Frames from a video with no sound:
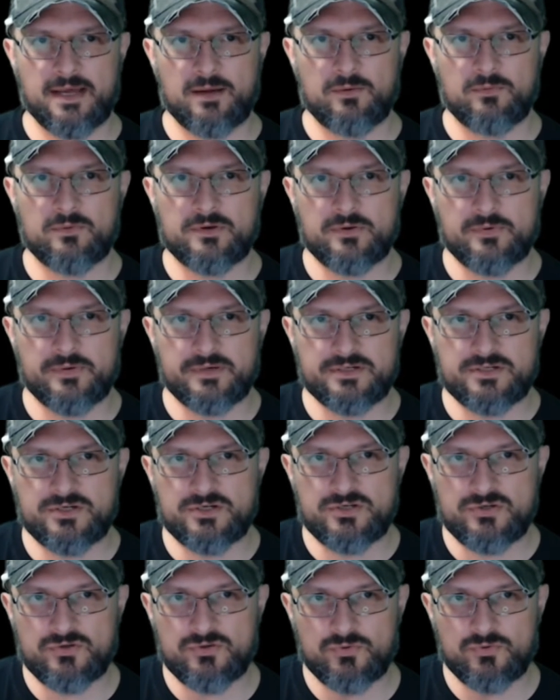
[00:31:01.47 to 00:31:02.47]
going to
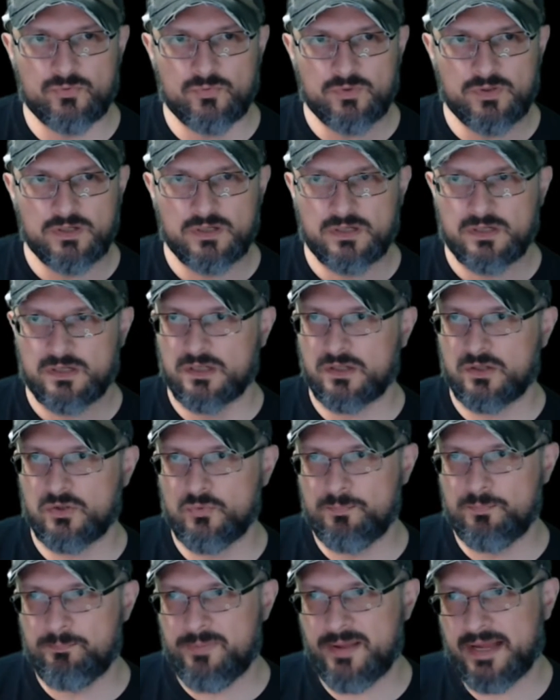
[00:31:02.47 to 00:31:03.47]
do
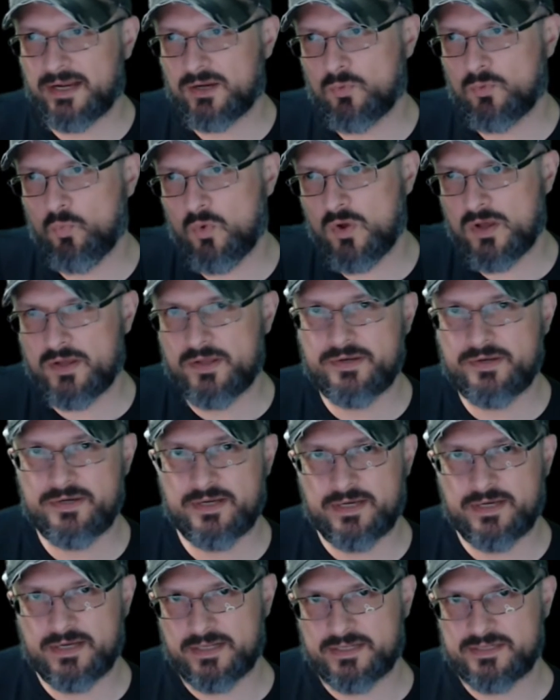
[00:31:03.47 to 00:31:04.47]
loopback 1
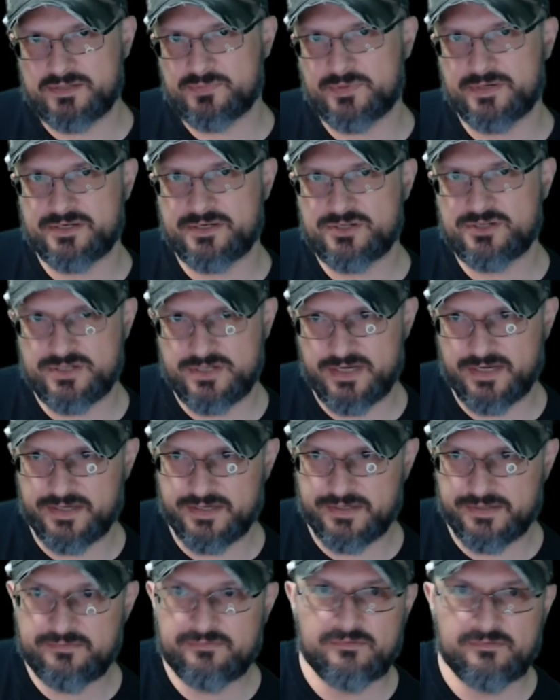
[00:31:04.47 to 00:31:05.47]
on switch
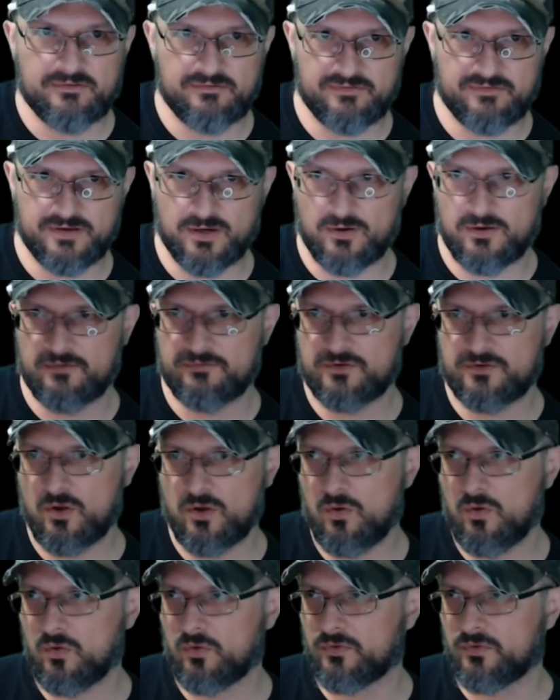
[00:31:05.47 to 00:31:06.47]
10 VRF
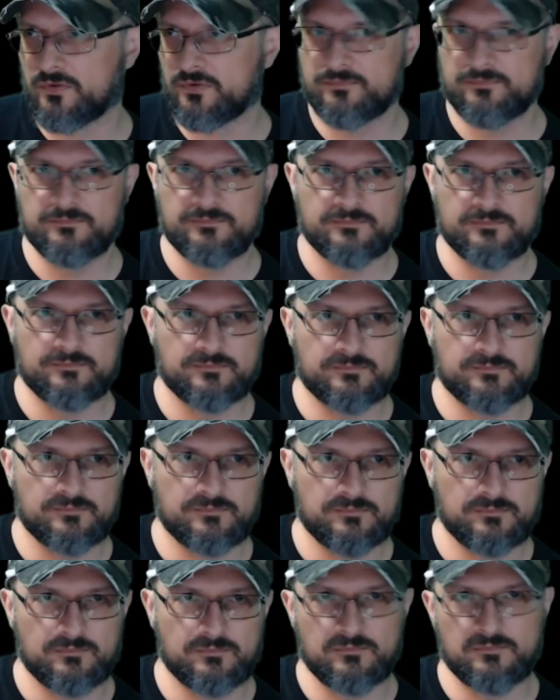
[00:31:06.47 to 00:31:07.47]
gold.
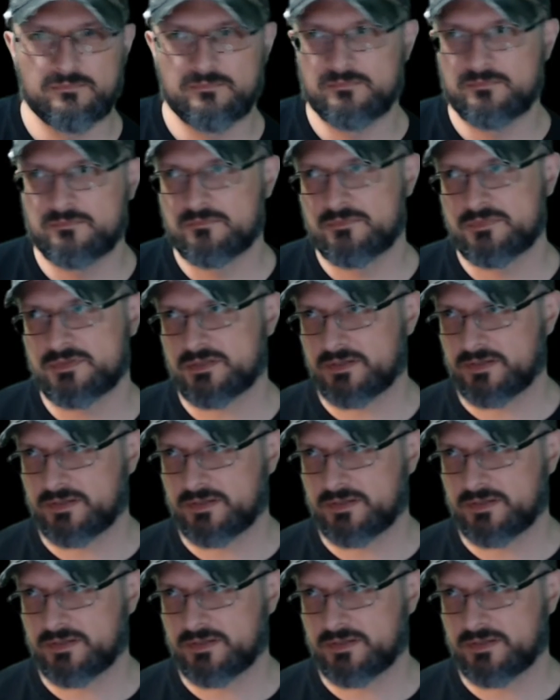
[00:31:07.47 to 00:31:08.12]
So here we